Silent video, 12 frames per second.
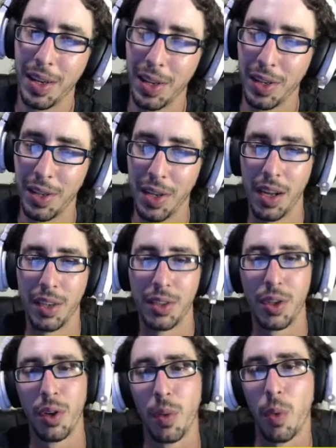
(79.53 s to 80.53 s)

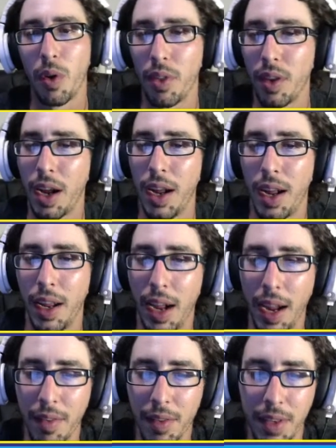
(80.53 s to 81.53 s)
totally worth it.
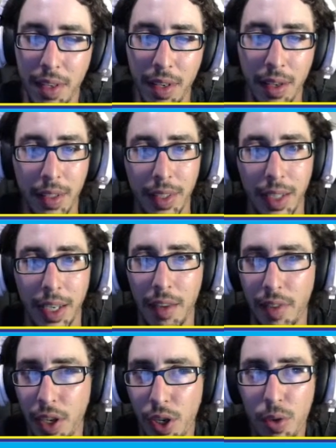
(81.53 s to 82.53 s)
I haven't
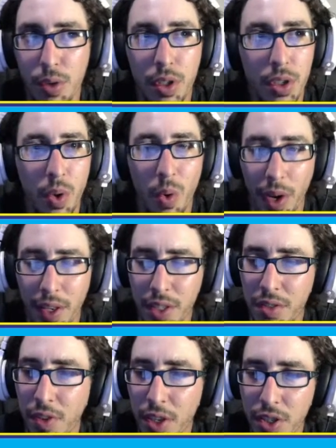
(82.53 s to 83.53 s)
even used the sword. I
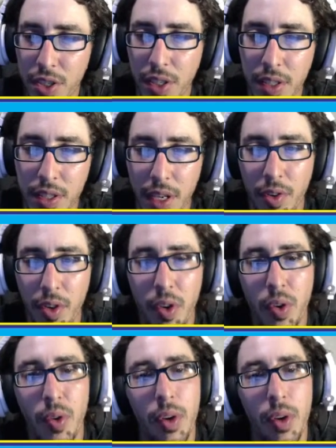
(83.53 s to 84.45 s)
just finished it this afternoon.